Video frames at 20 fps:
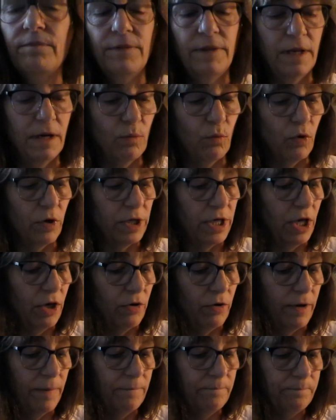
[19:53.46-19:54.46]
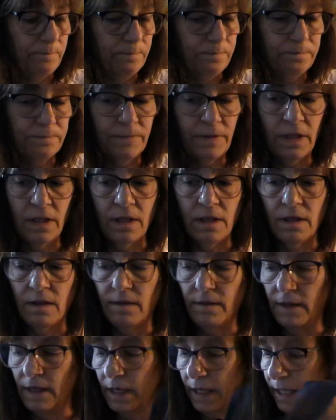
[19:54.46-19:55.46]
that I'm working on,
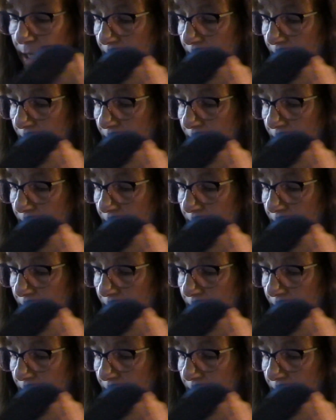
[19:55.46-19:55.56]
that I